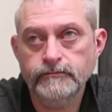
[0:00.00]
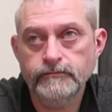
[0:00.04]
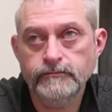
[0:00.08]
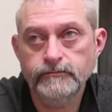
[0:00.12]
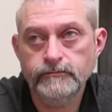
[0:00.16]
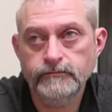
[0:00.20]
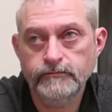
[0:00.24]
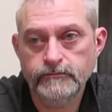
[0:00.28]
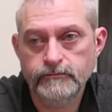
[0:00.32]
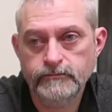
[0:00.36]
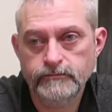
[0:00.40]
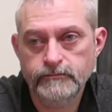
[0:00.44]

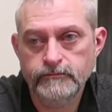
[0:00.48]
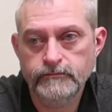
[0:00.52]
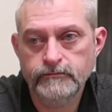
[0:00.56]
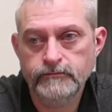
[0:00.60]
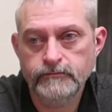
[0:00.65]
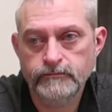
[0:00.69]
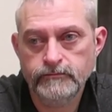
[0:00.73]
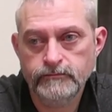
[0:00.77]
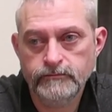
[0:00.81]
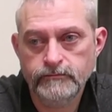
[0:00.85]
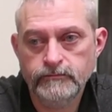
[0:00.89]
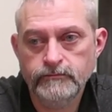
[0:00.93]

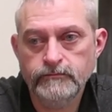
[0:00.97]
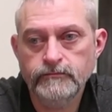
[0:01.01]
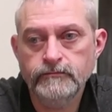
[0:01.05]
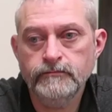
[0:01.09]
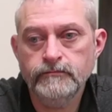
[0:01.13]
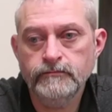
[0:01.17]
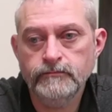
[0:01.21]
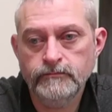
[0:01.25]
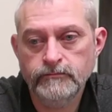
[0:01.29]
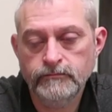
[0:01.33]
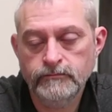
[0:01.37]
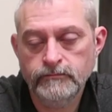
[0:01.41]

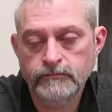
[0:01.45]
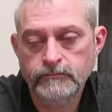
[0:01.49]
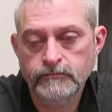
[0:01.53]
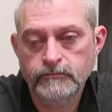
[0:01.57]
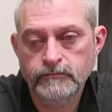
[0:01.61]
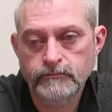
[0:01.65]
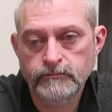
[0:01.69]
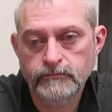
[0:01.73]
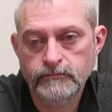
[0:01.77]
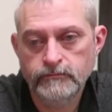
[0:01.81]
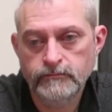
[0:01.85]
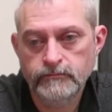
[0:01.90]

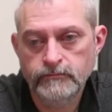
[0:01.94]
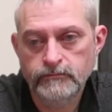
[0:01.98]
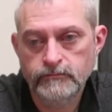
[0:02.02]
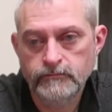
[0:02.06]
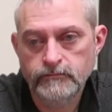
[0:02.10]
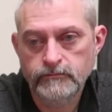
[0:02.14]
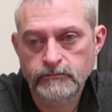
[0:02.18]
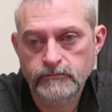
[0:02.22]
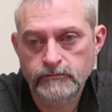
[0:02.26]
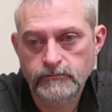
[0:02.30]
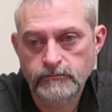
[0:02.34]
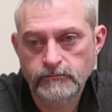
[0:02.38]

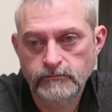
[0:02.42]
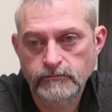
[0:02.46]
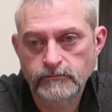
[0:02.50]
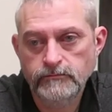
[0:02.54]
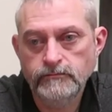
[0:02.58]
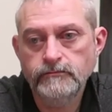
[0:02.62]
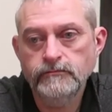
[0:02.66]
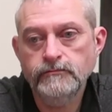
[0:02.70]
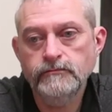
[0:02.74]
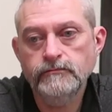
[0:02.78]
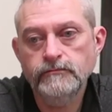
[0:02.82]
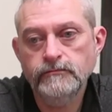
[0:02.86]

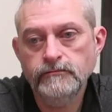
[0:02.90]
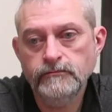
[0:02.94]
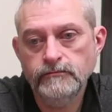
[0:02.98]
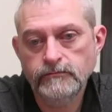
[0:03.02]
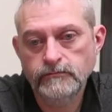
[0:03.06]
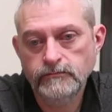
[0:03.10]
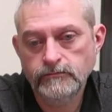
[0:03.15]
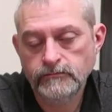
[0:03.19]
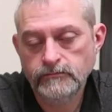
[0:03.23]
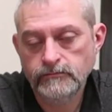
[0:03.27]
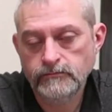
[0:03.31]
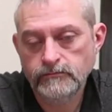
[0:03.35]

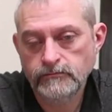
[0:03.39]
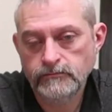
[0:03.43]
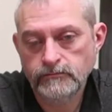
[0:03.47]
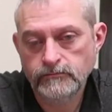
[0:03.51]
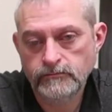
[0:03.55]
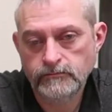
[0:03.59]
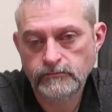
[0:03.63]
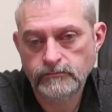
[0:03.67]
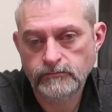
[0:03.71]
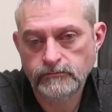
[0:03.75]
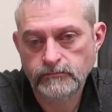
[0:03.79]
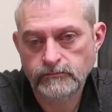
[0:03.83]

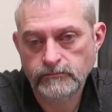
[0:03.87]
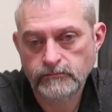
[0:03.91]
No words are spoken by the person on screen.